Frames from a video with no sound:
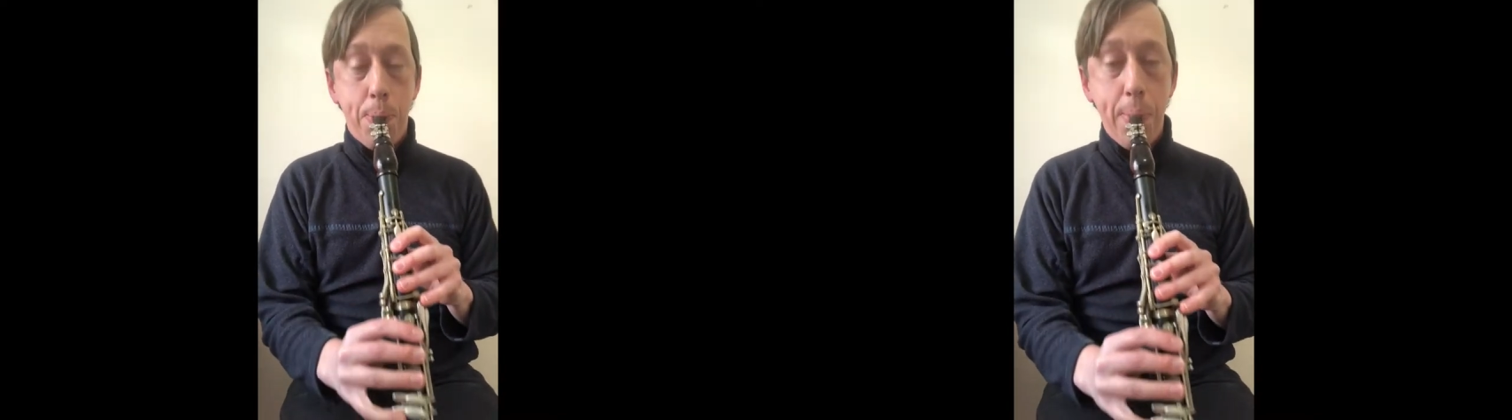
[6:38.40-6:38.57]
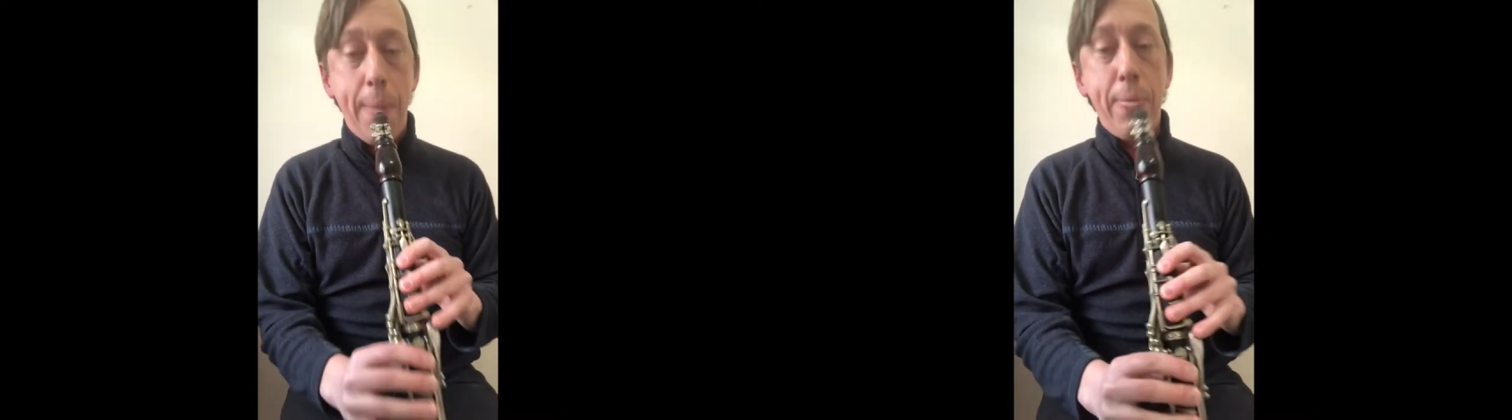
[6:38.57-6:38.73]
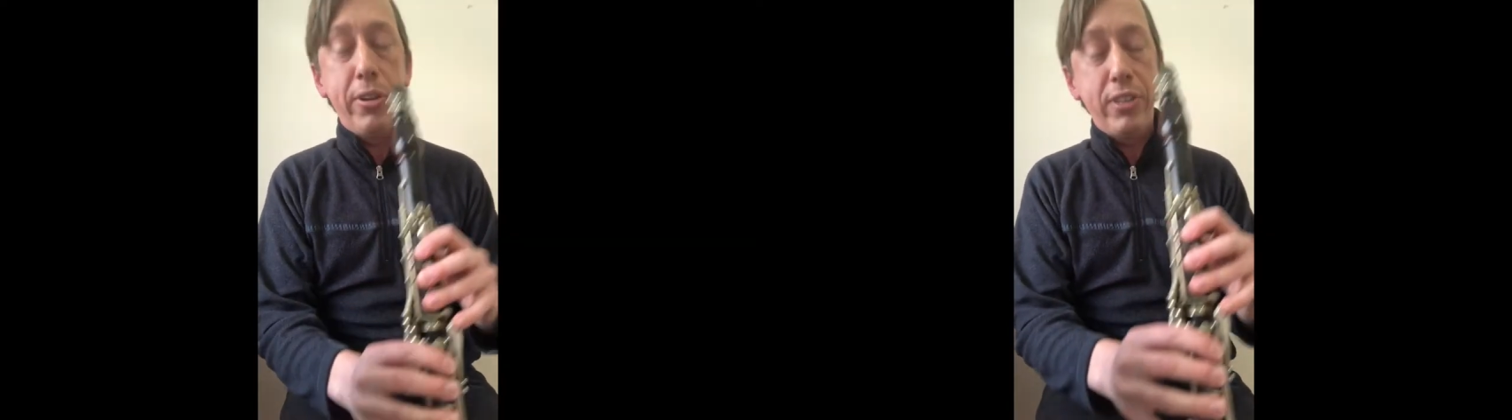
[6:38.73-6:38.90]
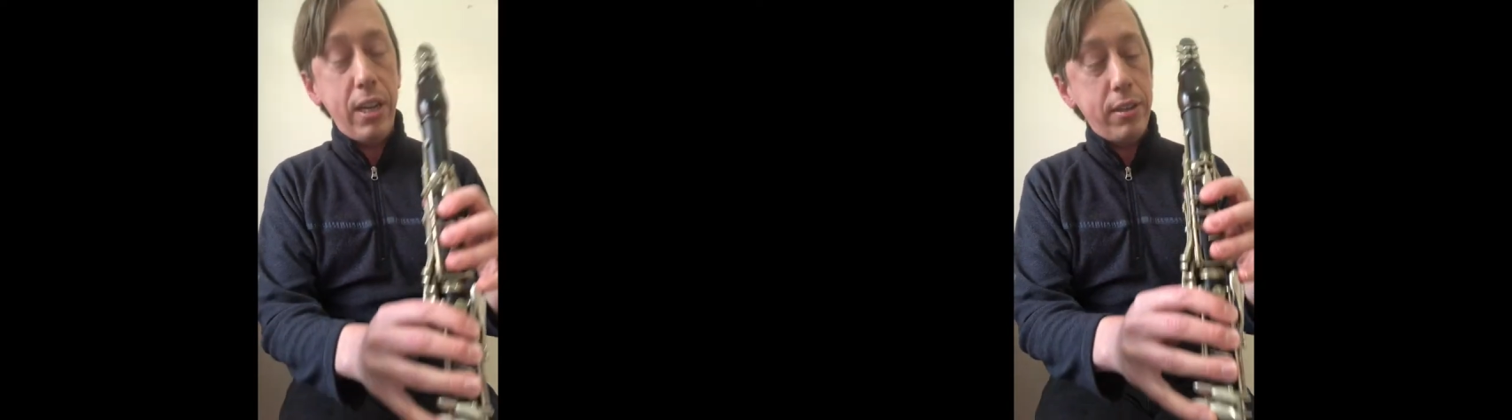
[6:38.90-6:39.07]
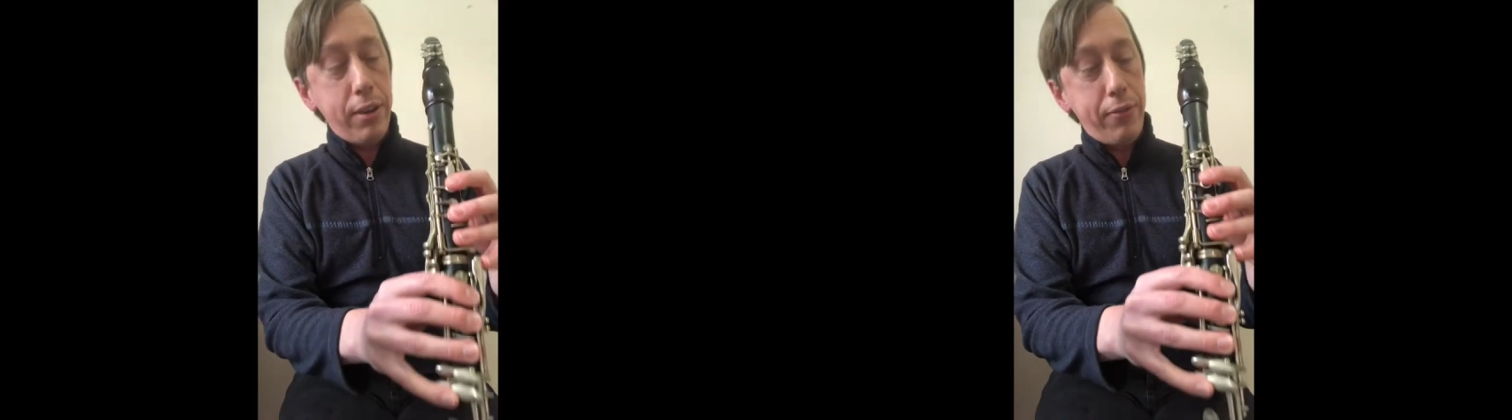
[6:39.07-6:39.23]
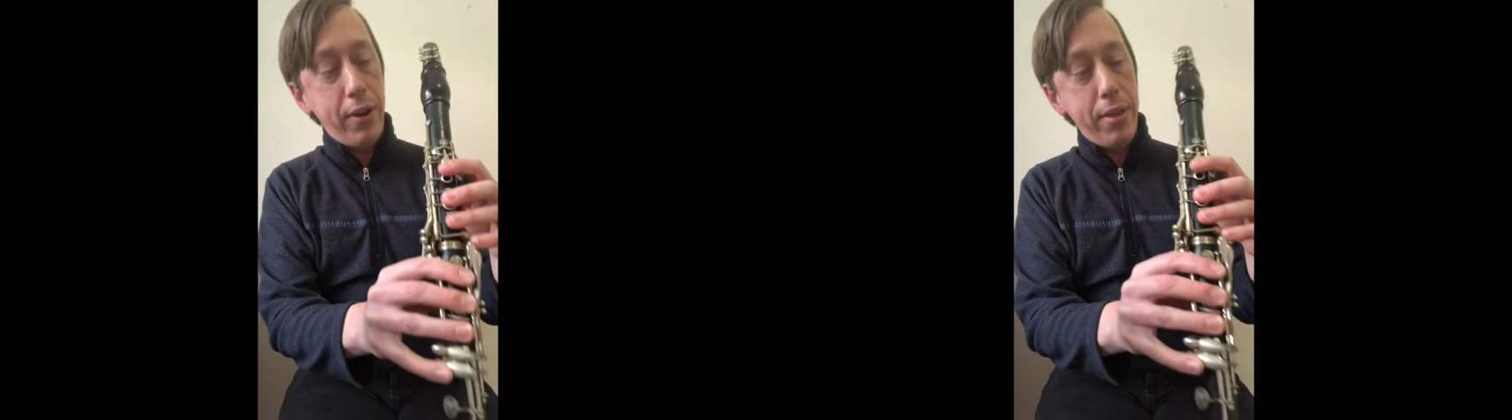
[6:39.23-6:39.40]
The challenge
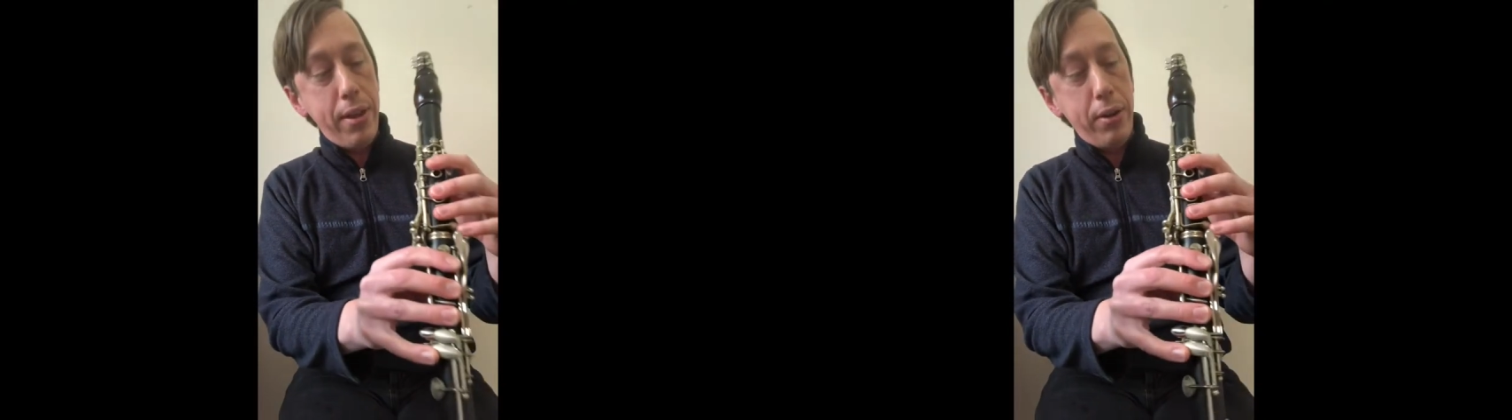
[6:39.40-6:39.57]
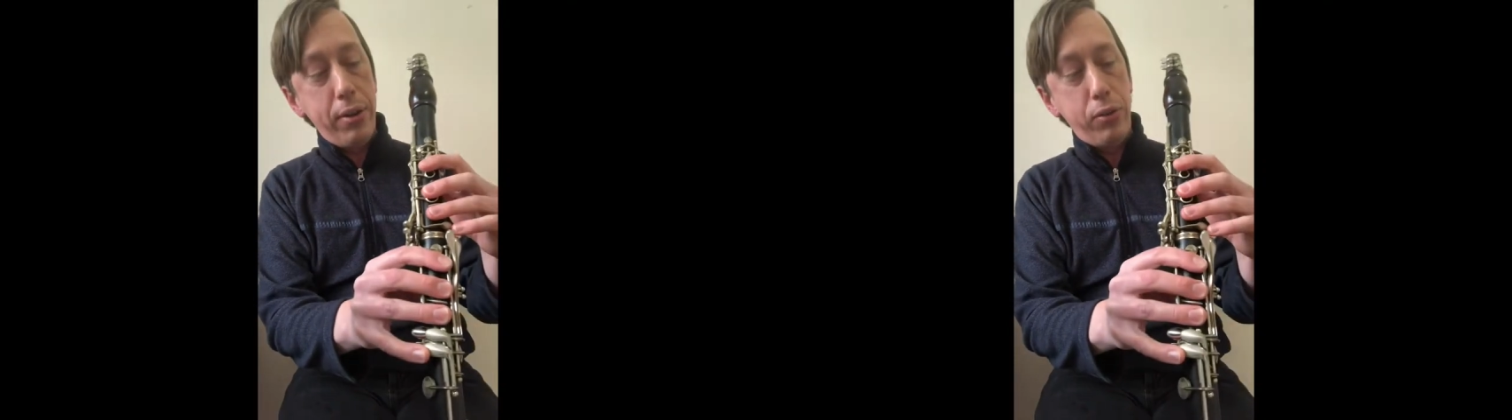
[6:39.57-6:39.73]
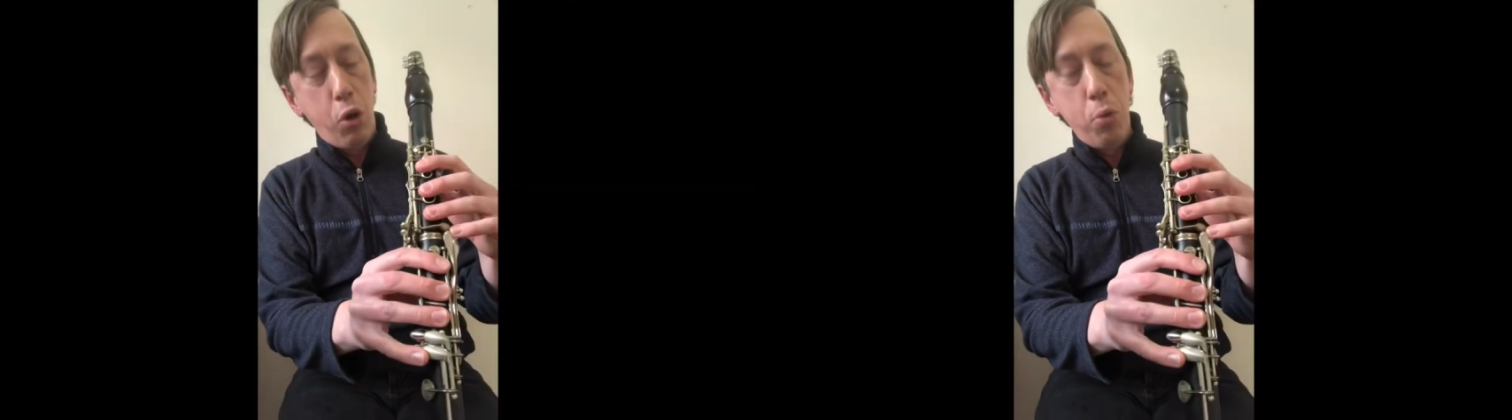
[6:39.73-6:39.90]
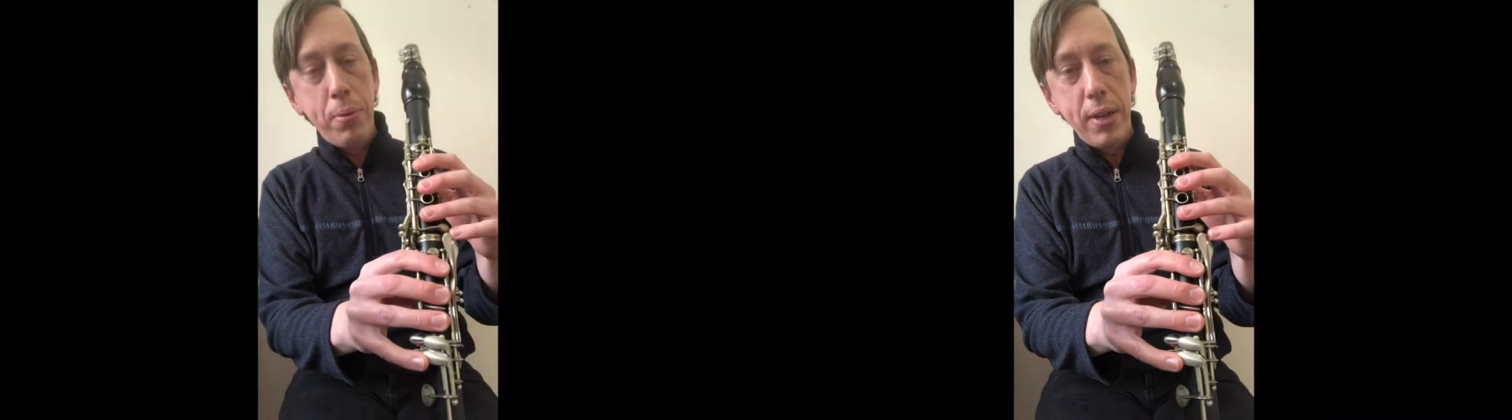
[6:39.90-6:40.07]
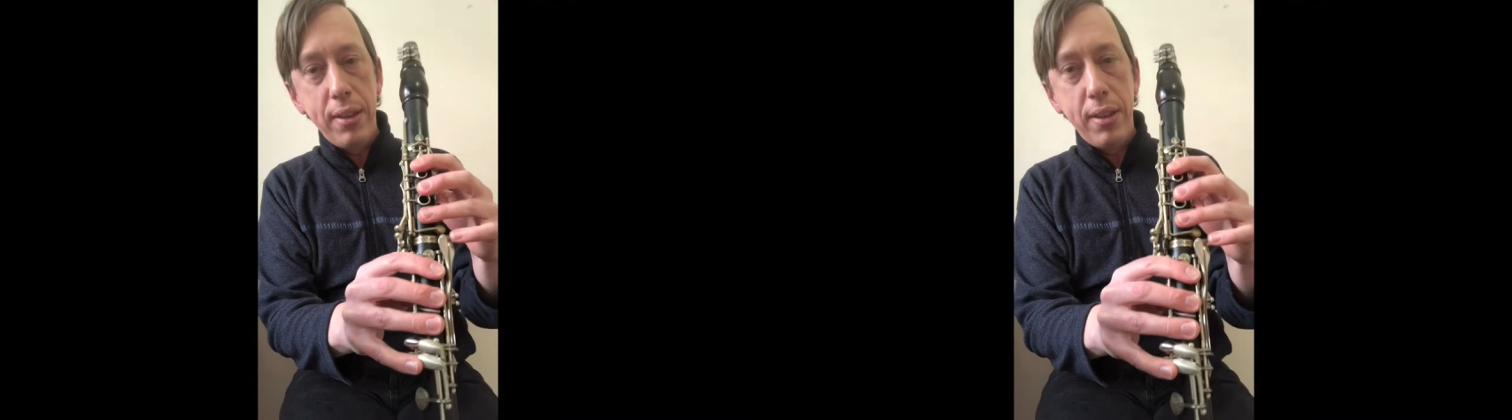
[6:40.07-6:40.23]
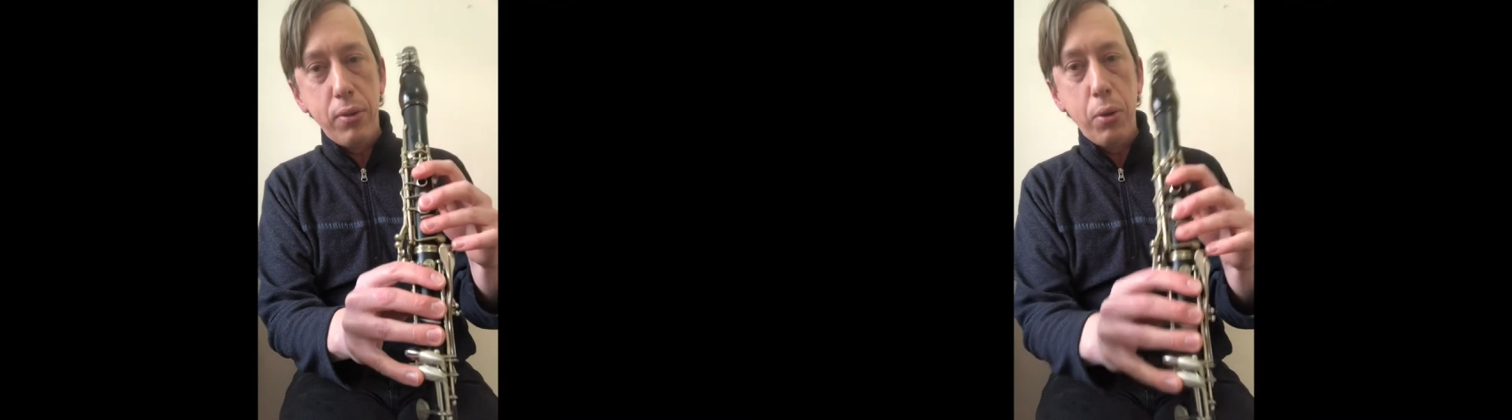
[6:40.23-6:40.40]
I find there is
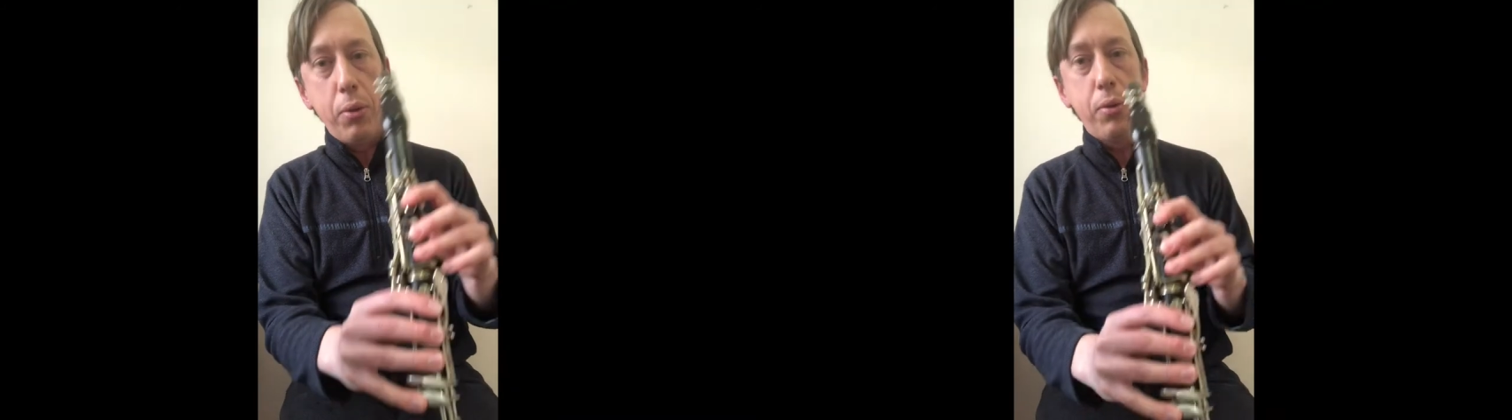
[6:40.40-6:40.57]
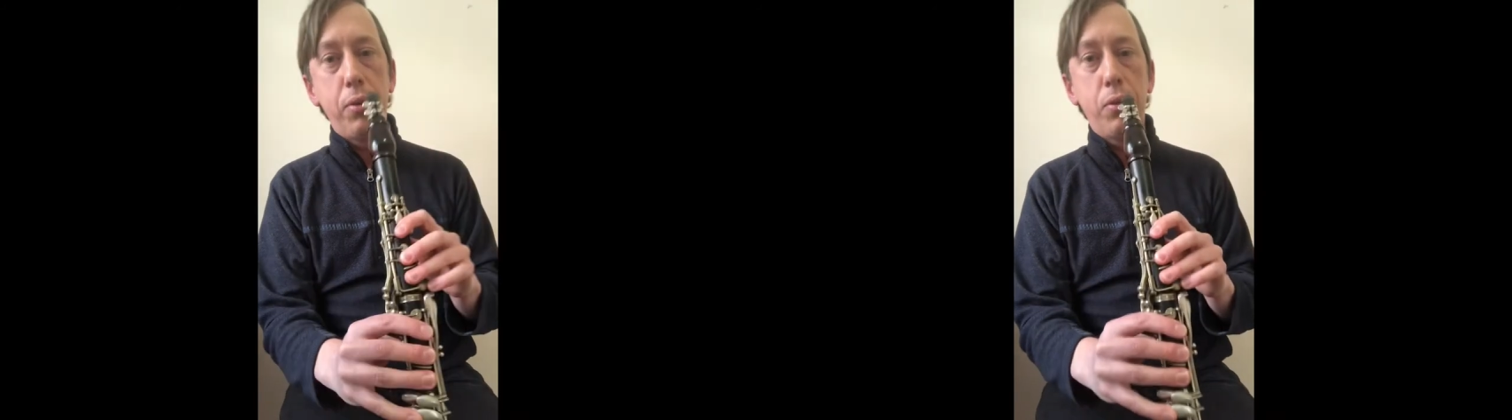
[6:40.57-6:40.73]
opening these holes.